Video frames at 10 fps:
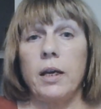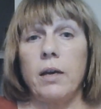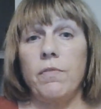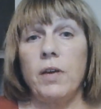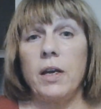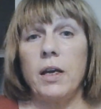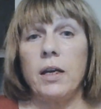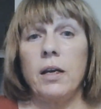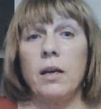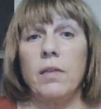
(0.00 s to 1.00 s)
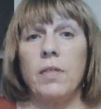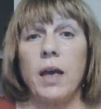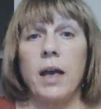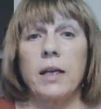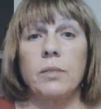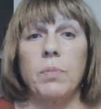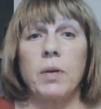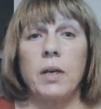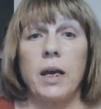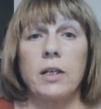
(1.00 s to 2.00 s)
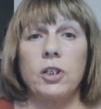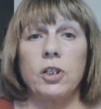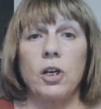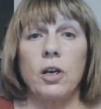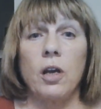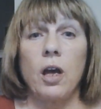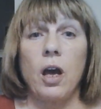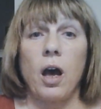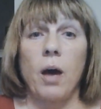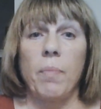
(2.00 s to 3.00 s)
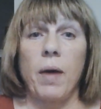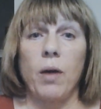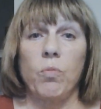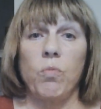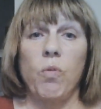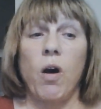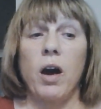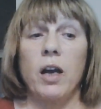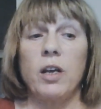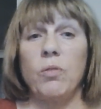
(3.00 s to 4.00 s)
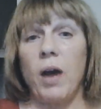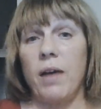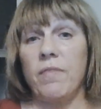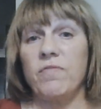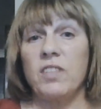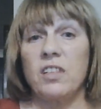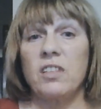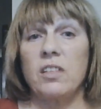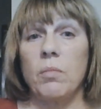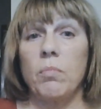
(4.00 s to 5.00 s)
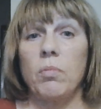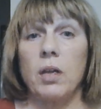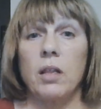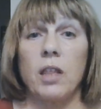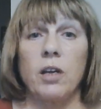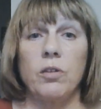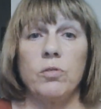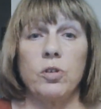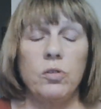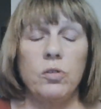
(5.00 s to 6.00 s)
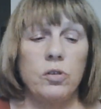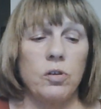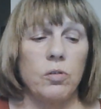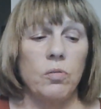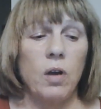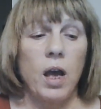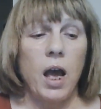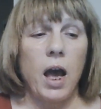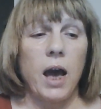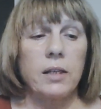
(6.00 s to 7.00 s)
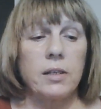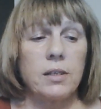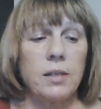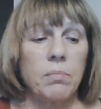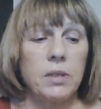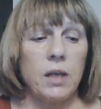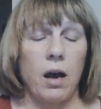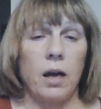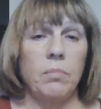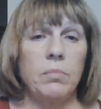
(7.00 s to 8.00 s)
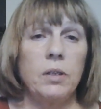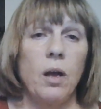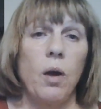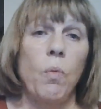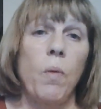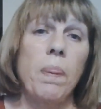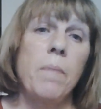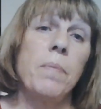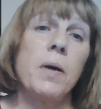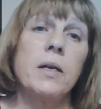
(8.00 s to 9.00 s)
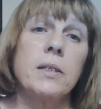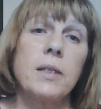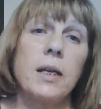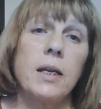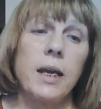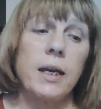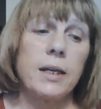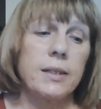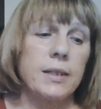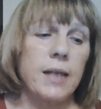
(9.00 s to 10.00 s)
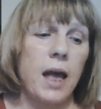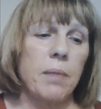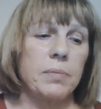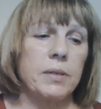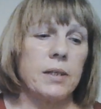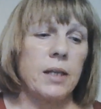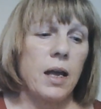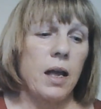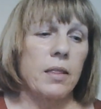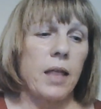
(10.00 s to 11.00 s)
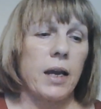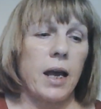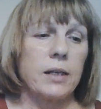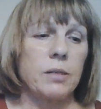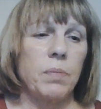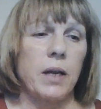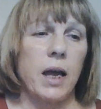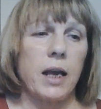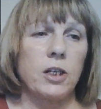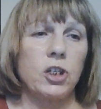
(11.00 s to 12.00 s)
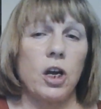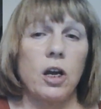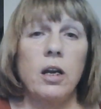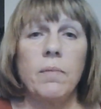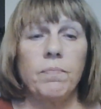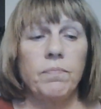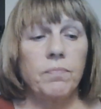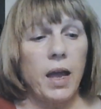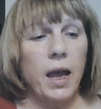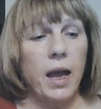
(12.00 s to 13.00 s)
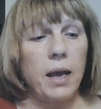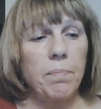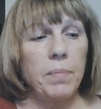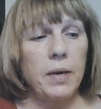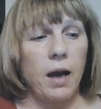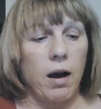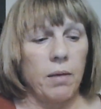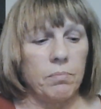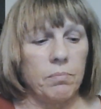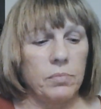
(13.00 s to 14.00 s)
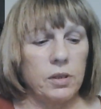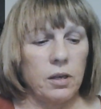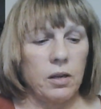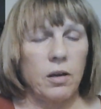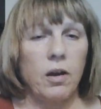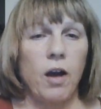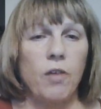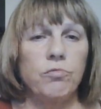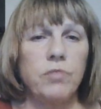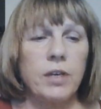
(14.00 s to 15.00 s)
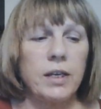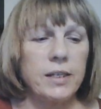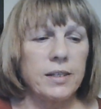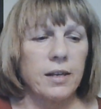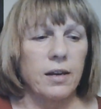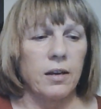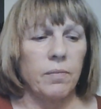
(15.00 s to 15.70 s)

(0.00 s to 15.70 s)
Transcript: giving the explanation about why you haven't done something that you should do. And sometimes when the person accepts that explanation, it becomes a reason.